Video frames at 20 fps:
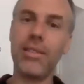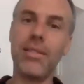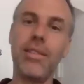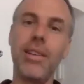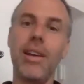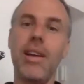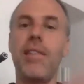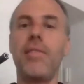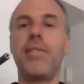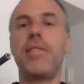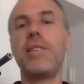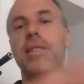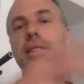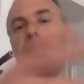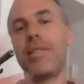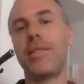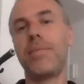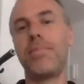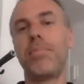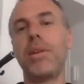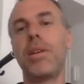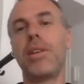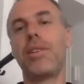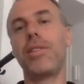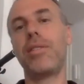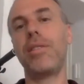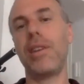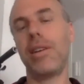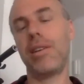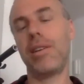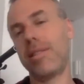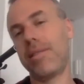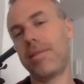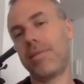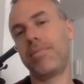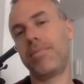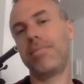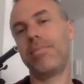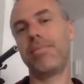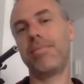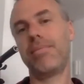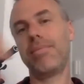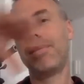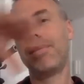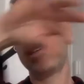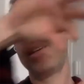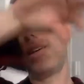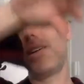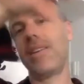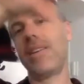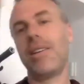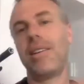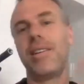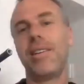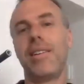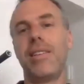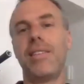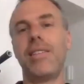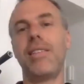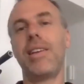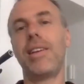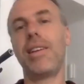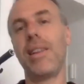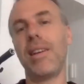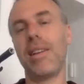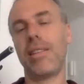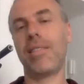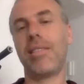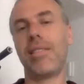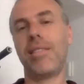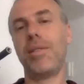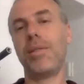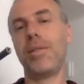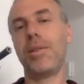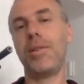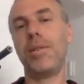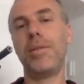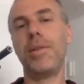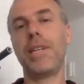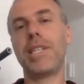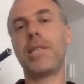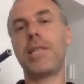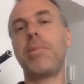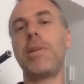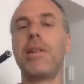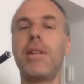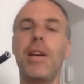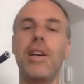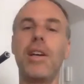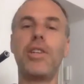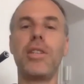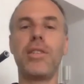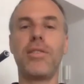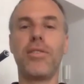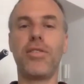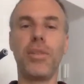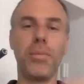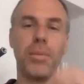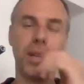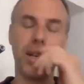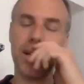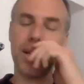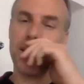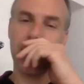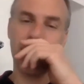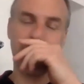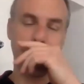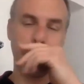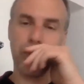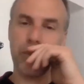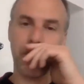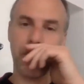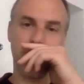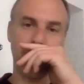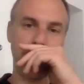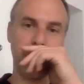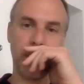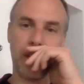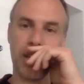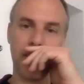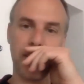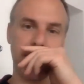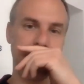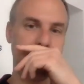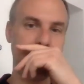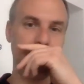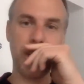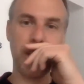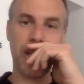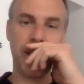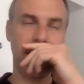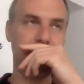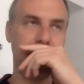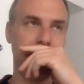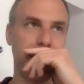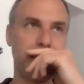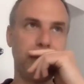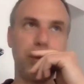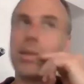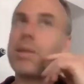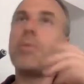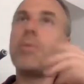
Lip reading: they have this speak, like they get, you know, explanations from the conversation, I guess. But